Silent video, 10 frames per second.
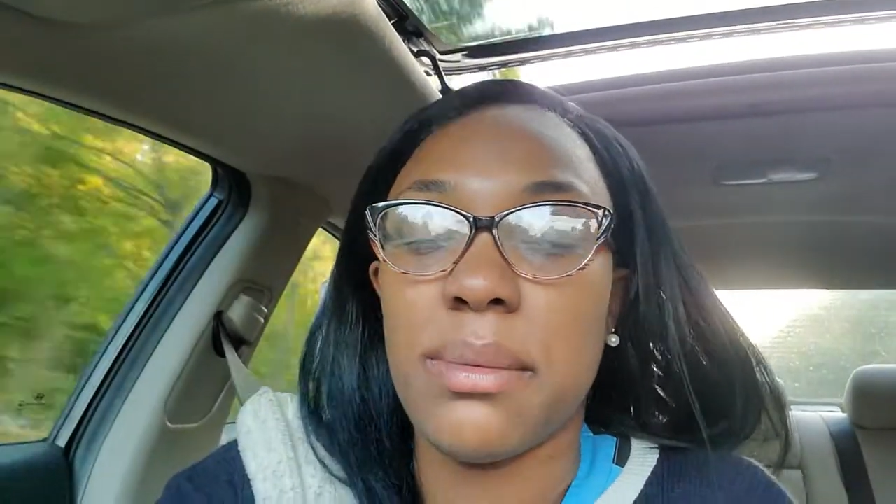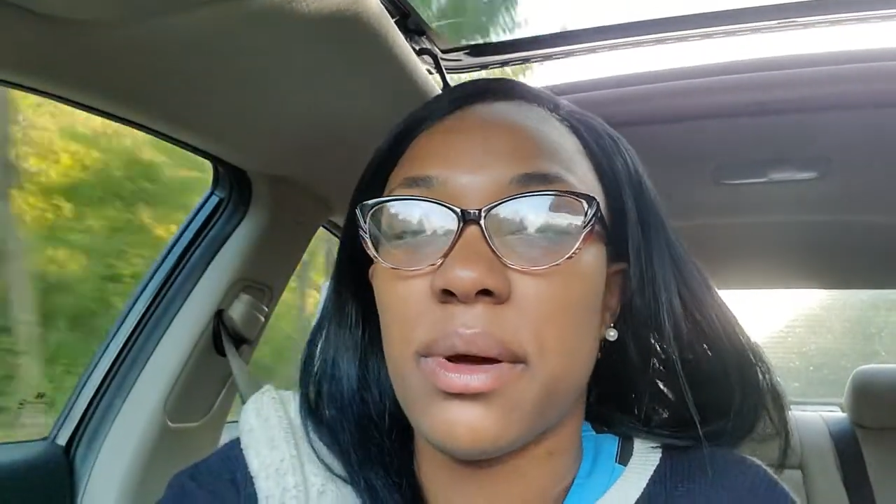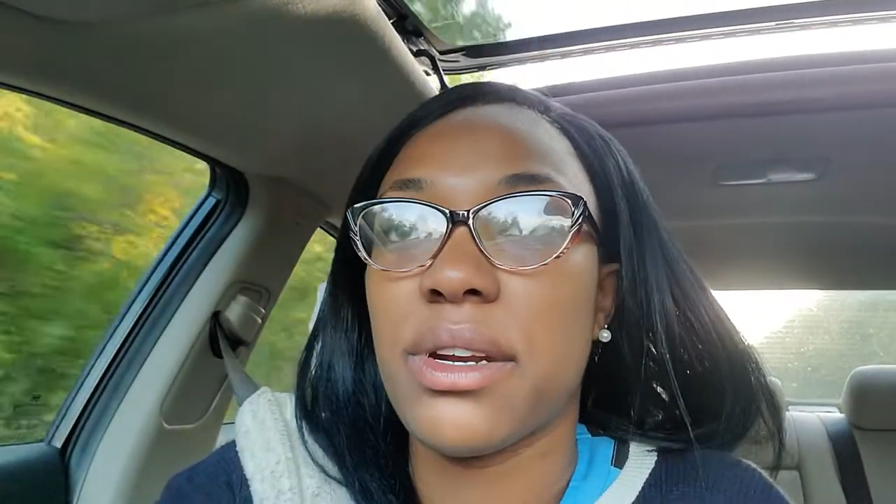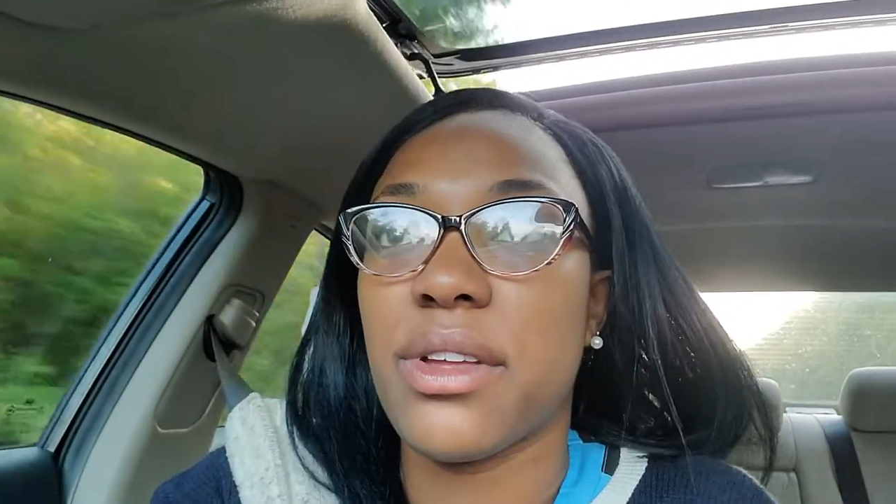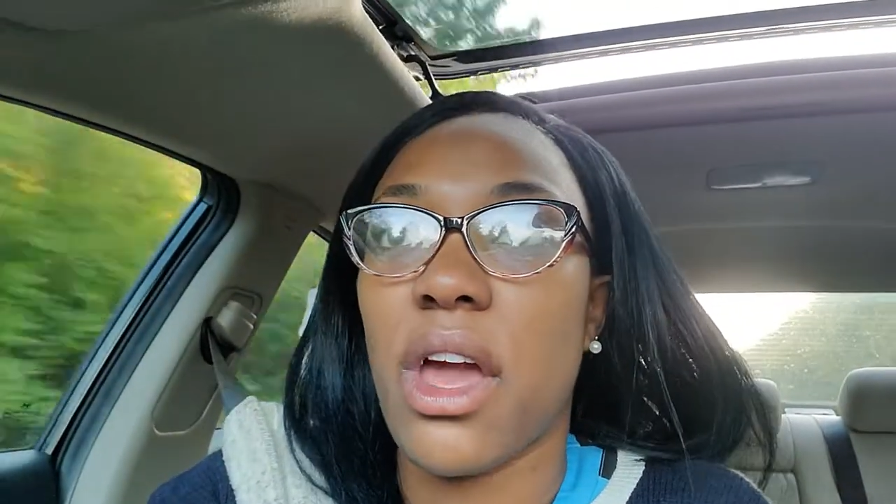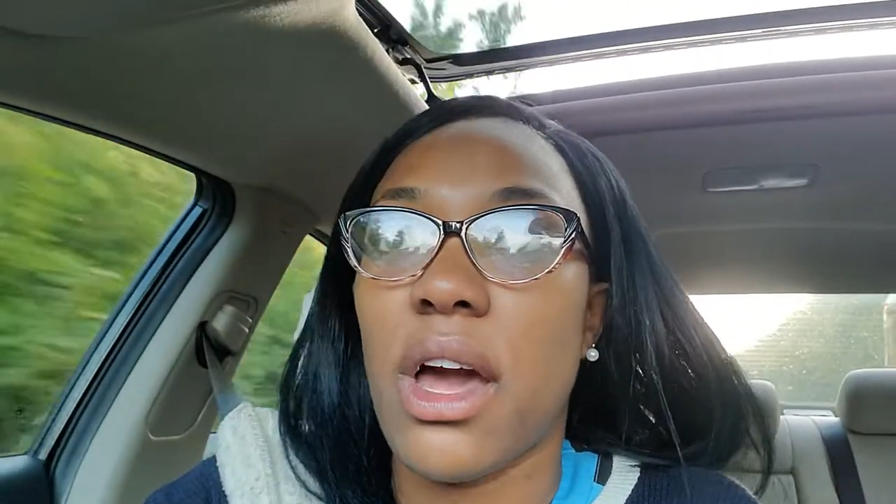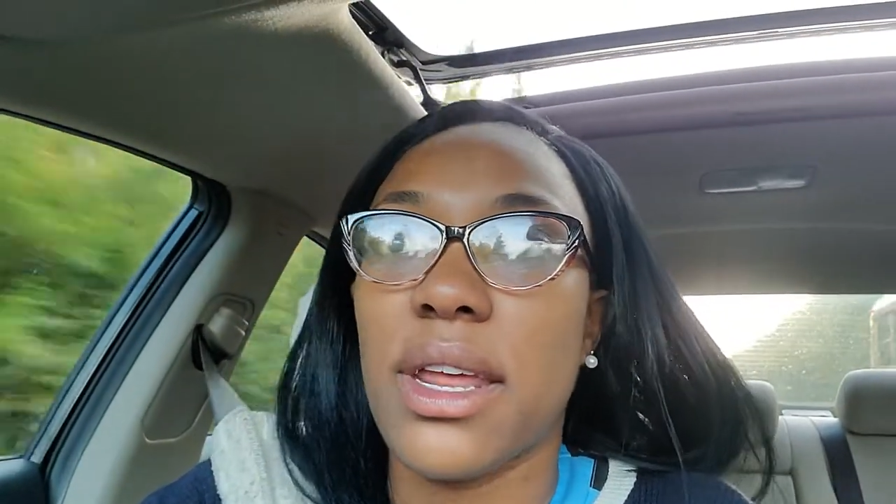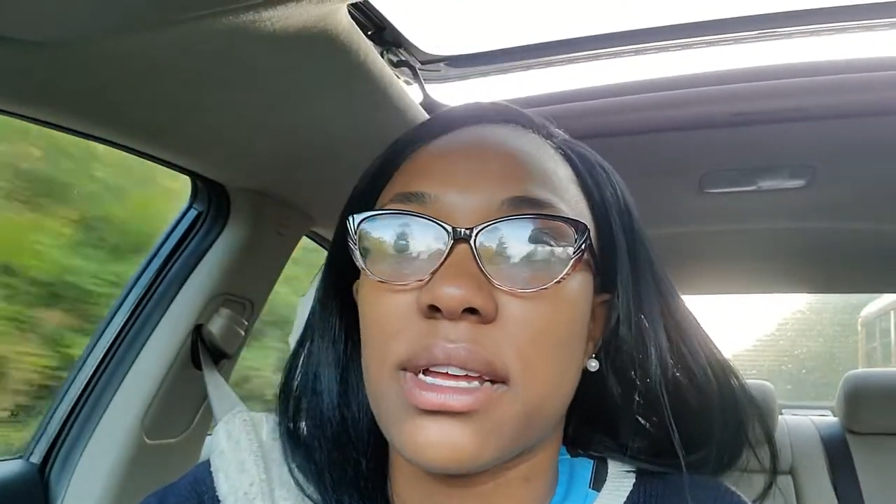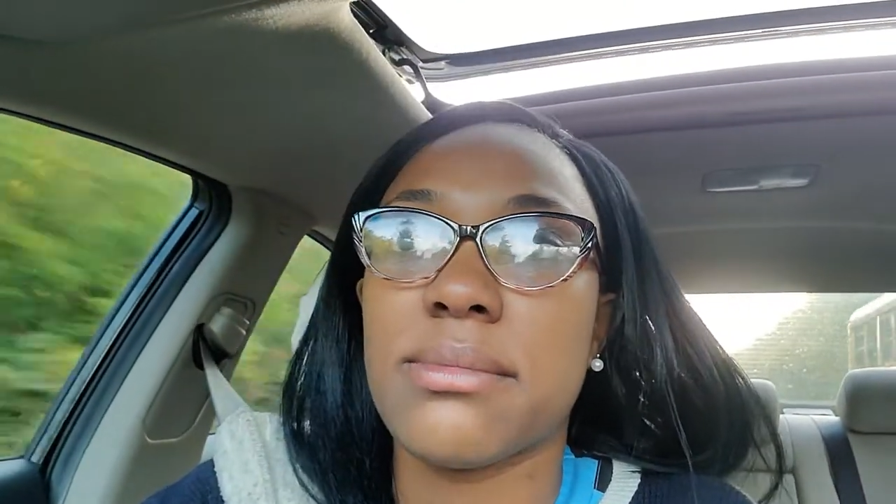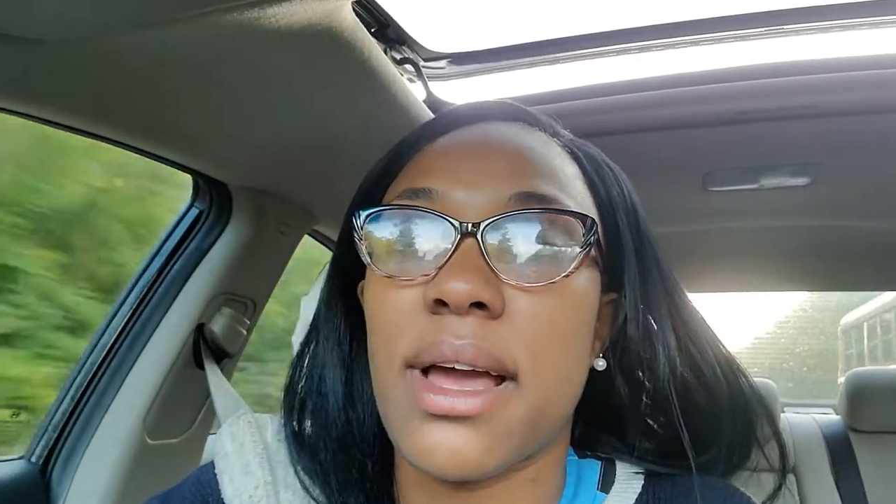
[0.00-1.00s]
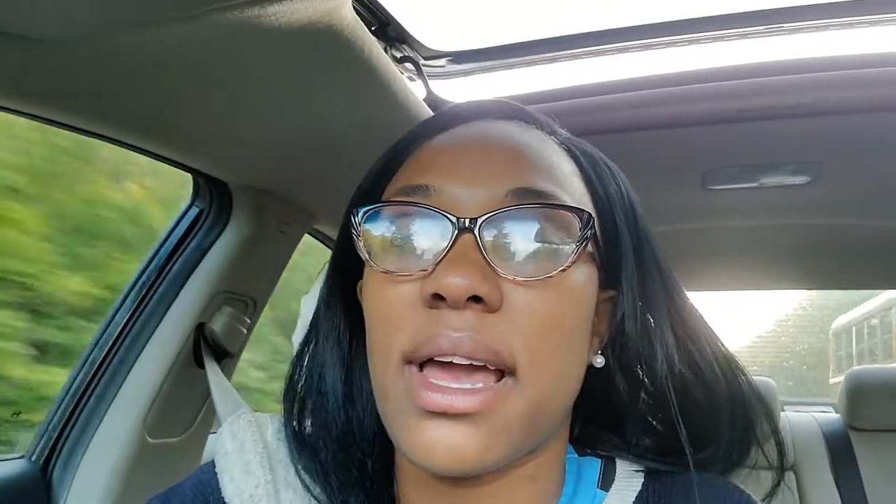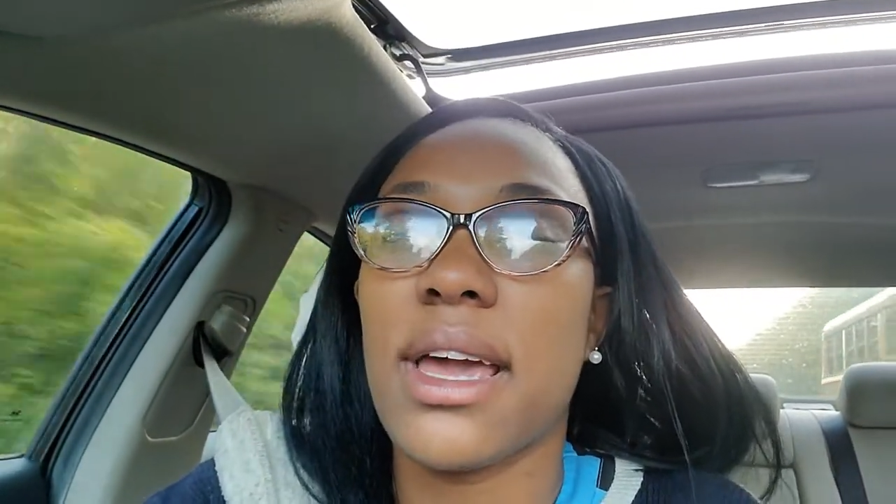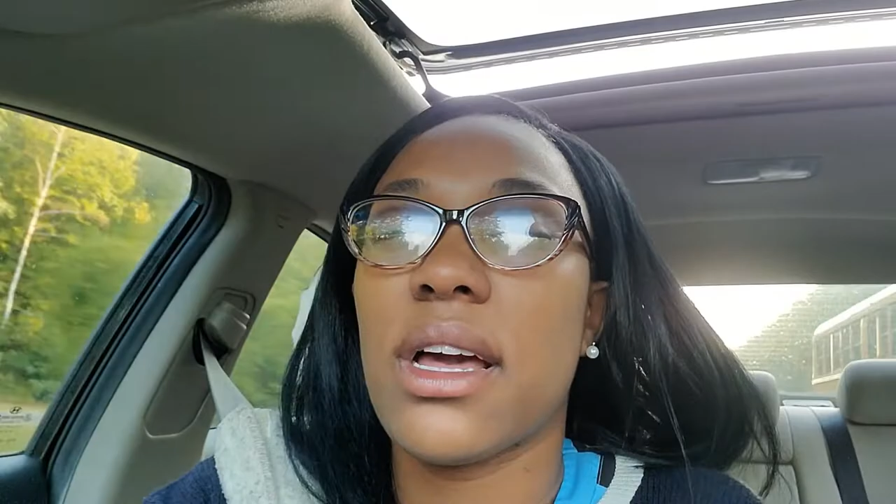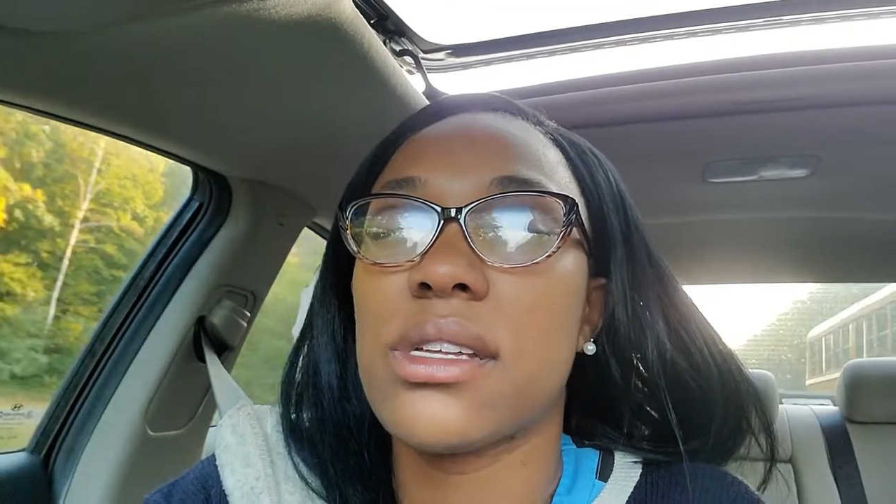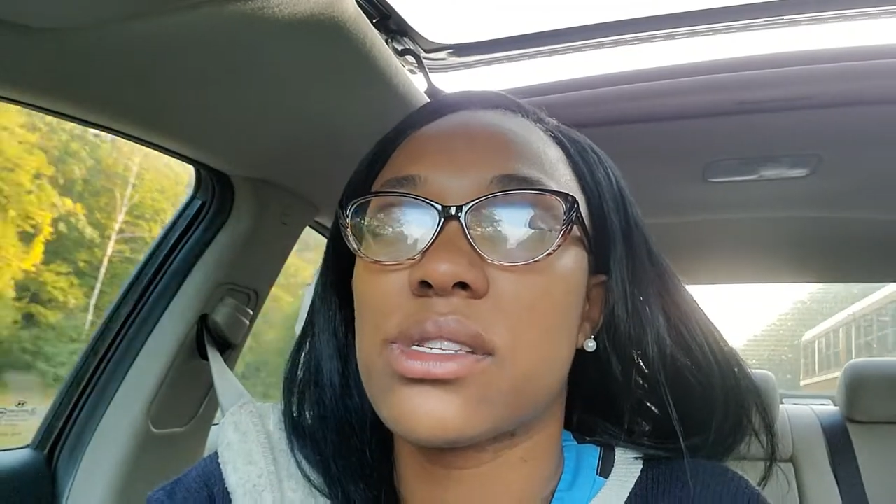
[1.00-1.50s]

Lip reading: on yawning, right?